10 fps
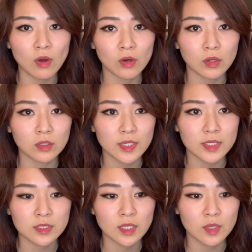all
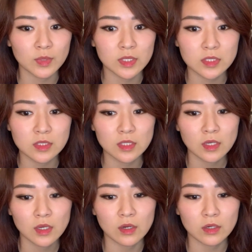assignments
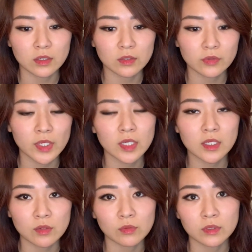are created
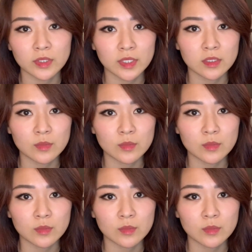equal in the